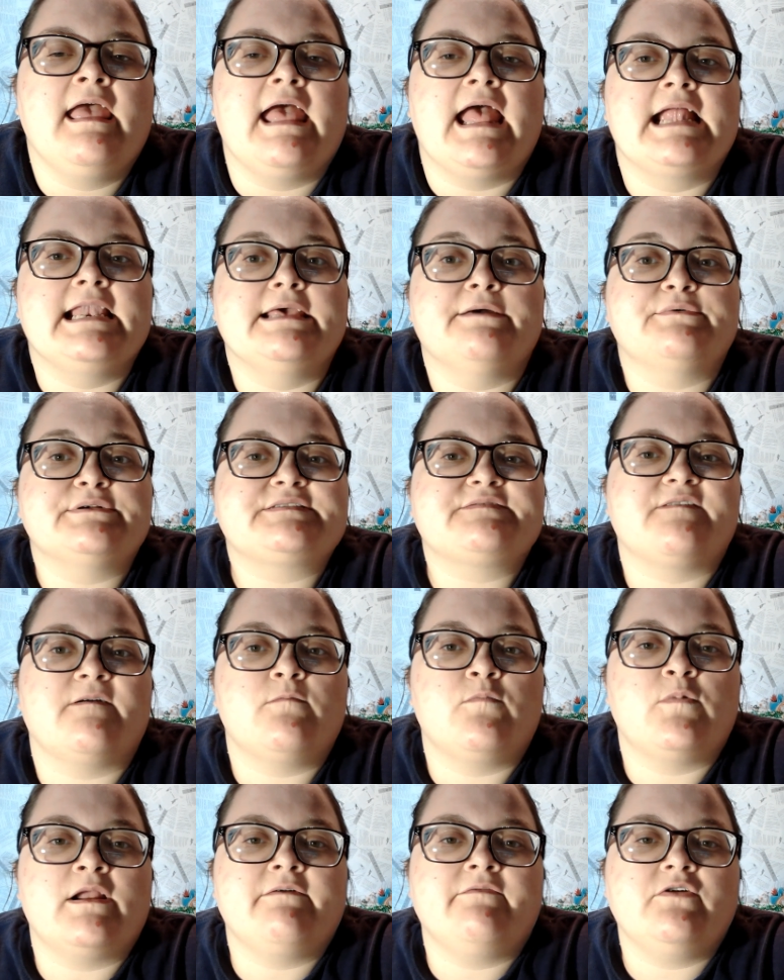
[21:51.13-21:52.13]
And it was
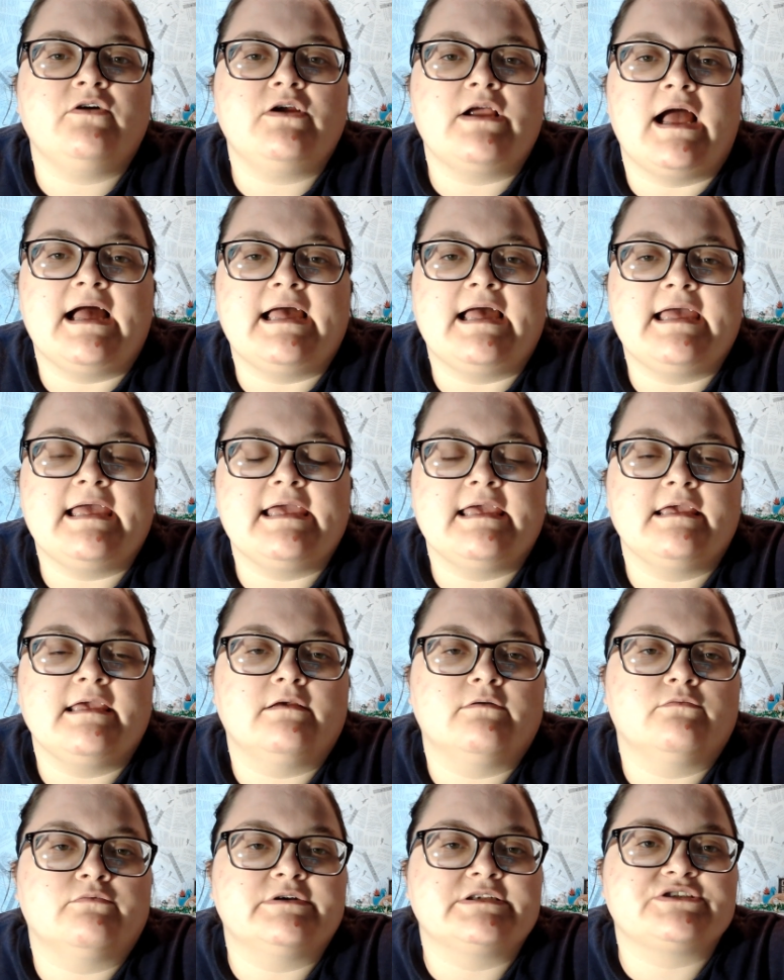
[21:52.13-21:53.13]
from whenever
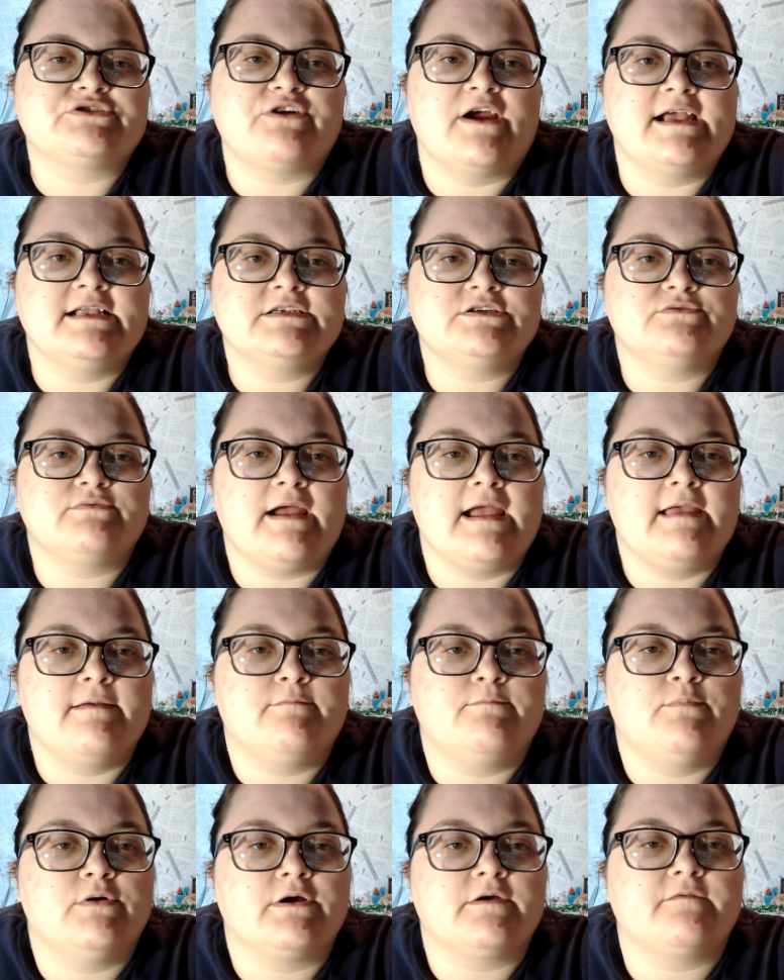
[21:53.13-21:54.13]
I was trying to
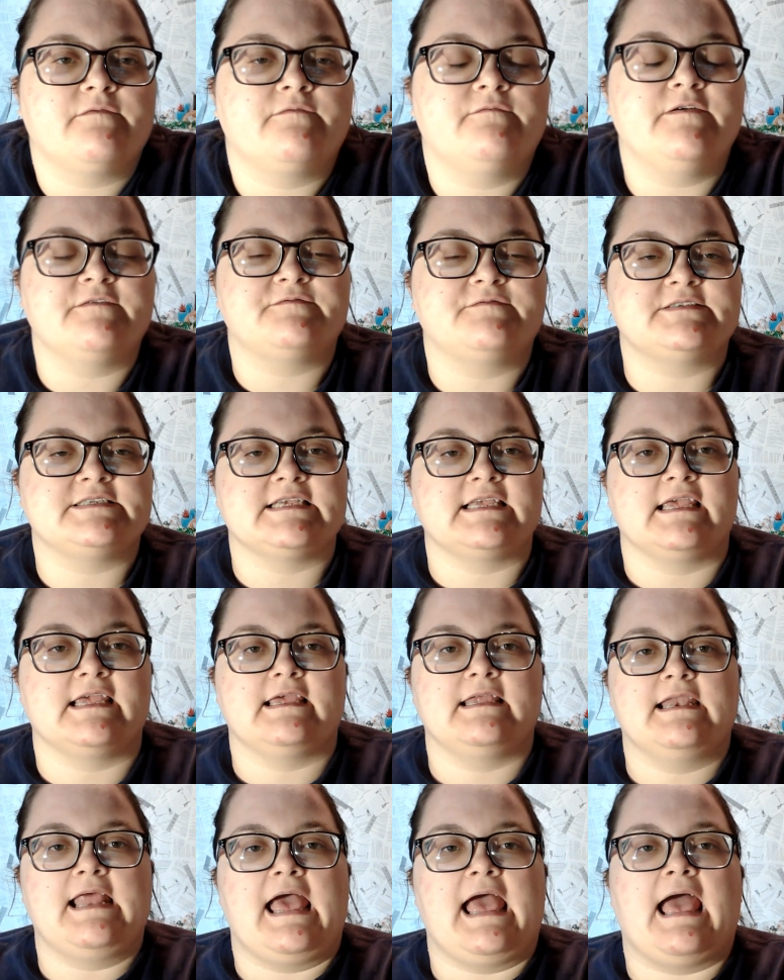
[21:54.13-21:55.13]
write book
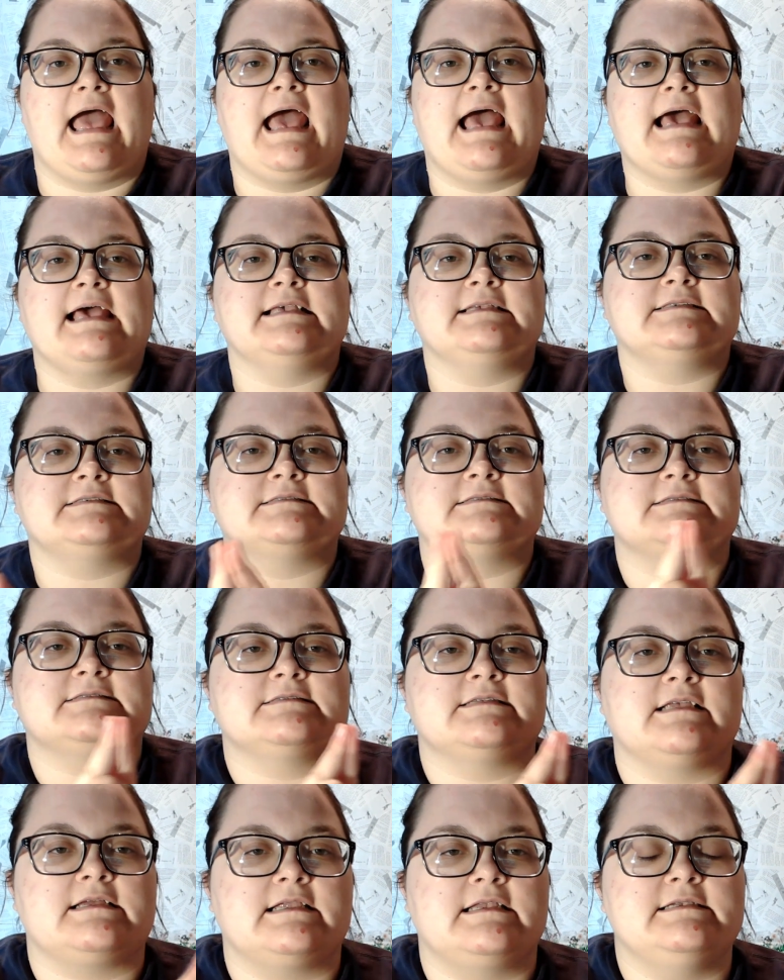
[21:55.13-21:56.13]
15
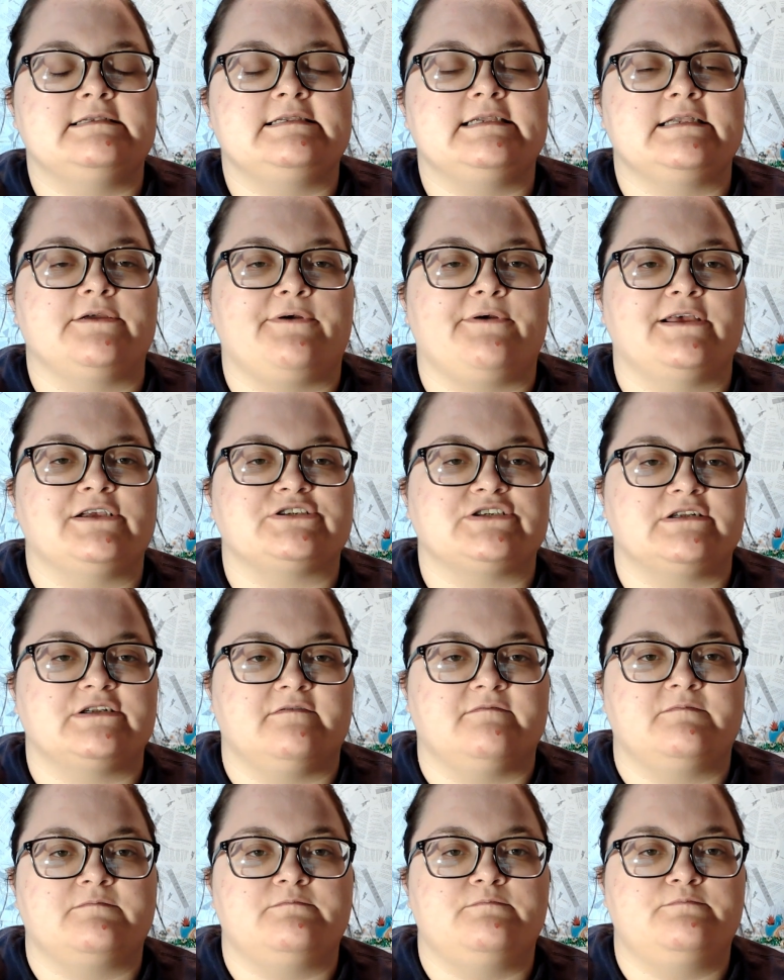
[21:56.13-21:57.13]
as a continuation of
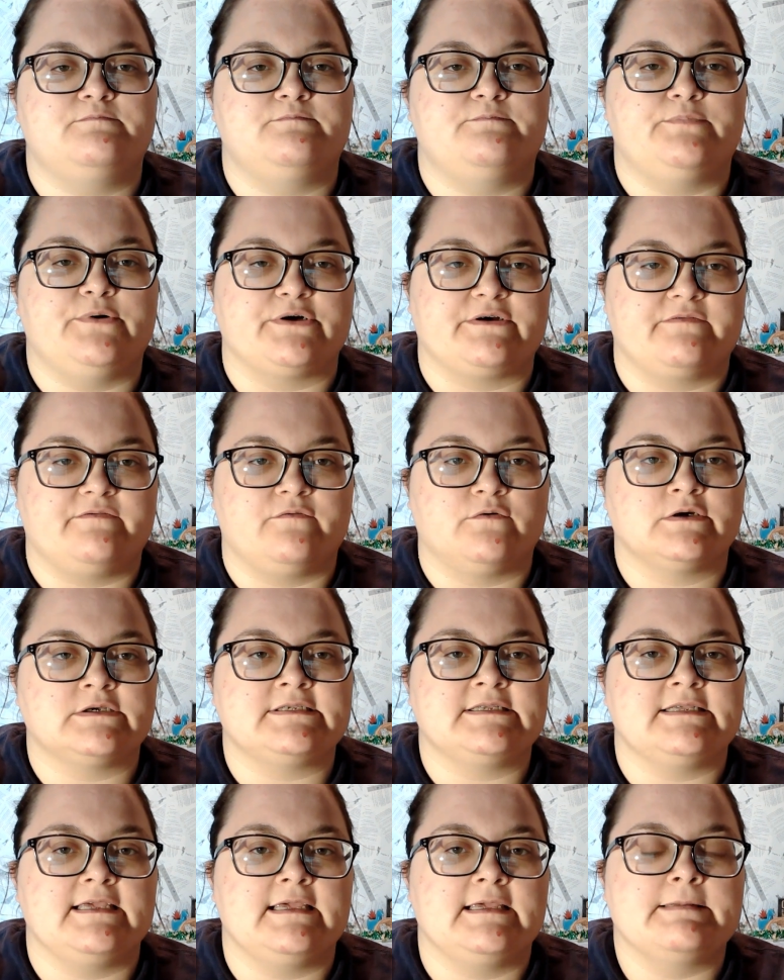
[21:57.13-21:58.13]
book
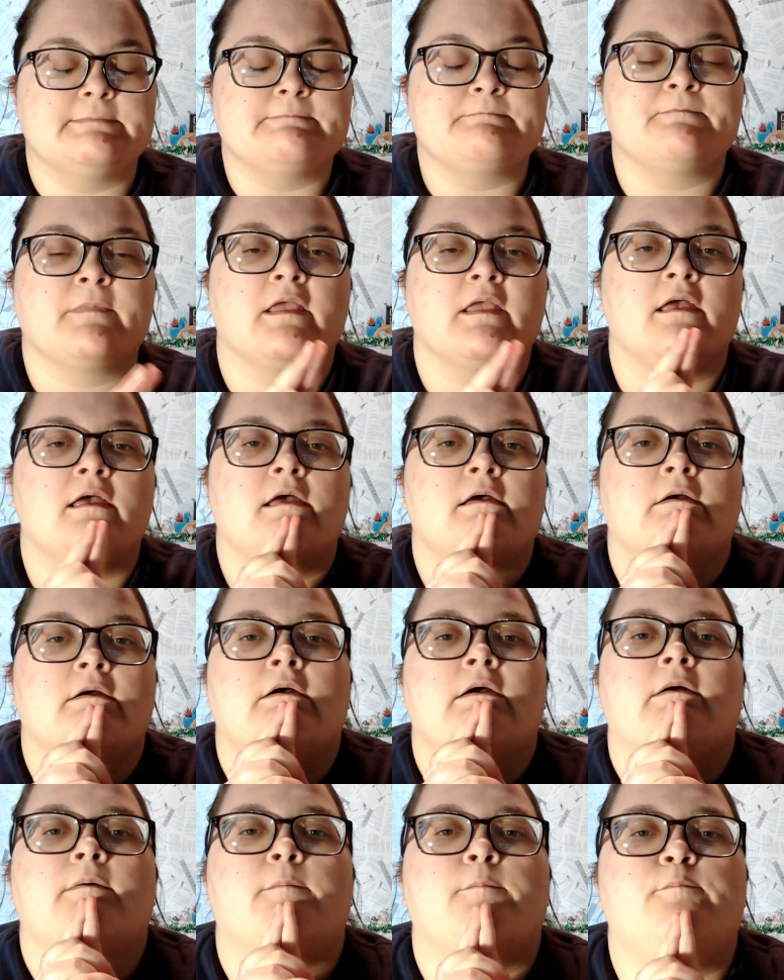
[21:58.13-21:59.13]
14,
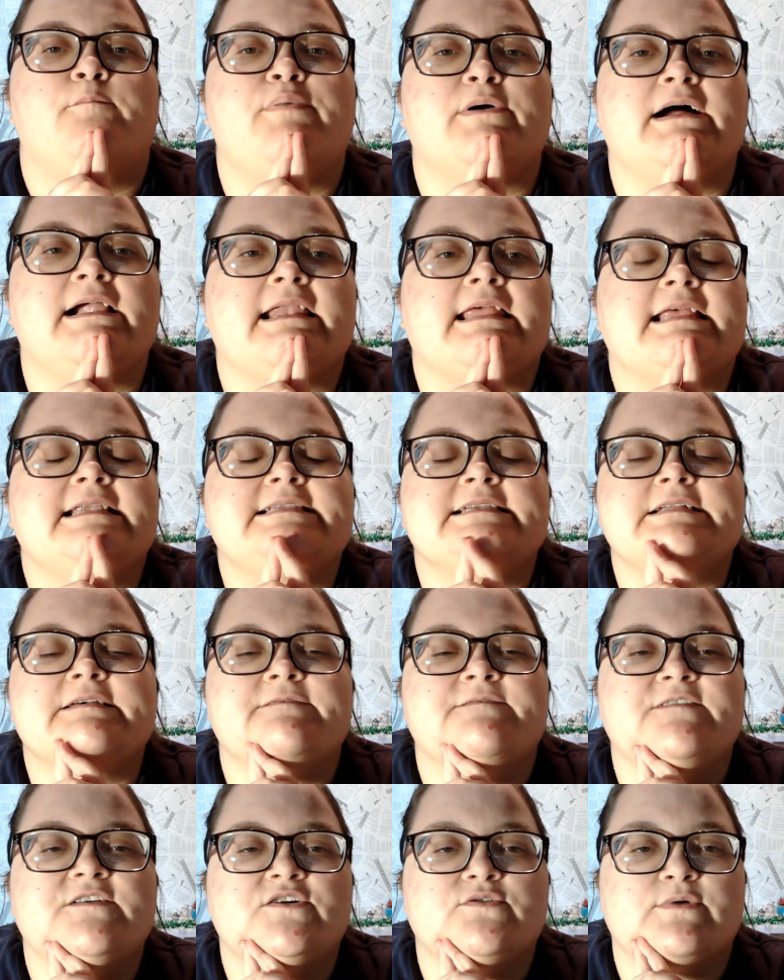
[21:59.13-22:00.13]
but it didn't
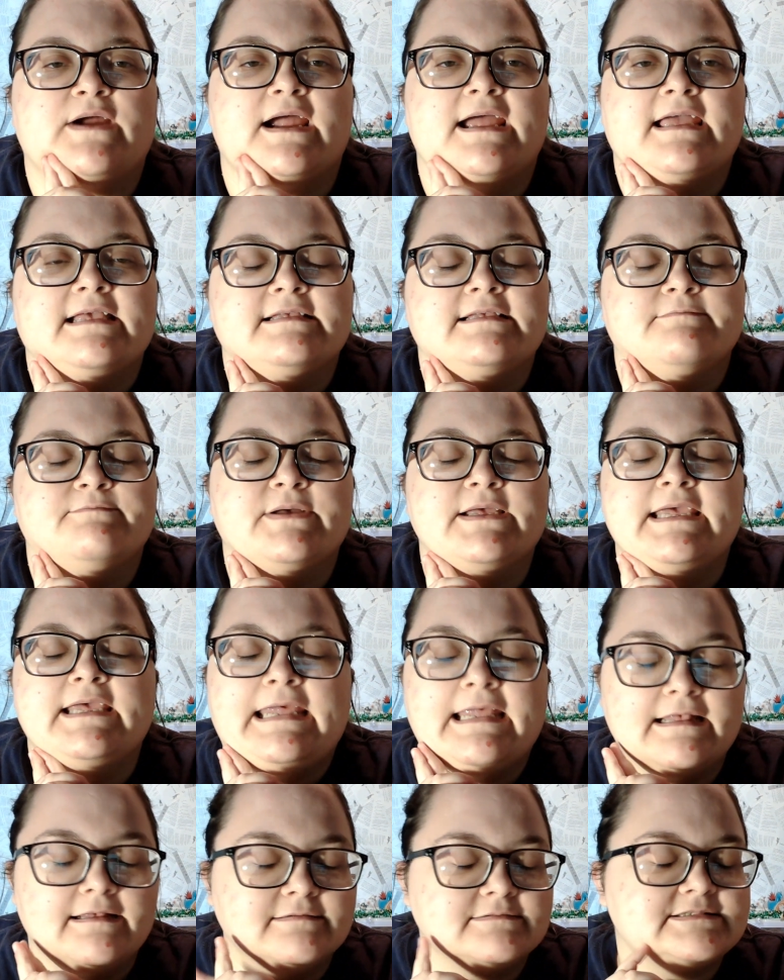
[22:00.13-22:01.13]
feel right. But
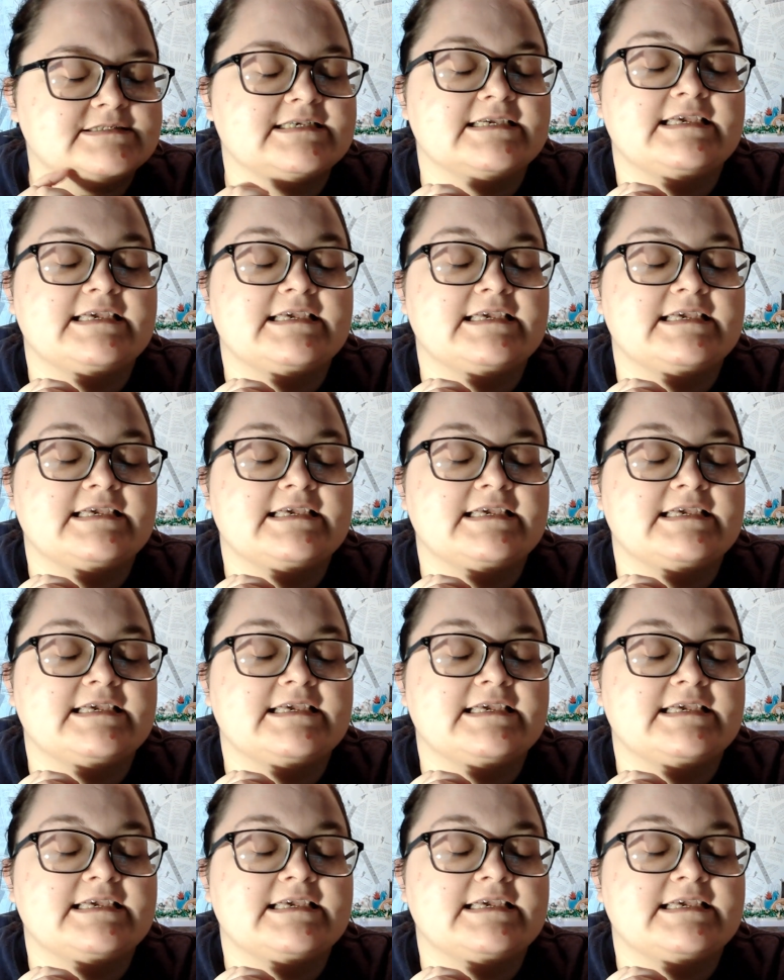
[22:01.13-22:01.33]
to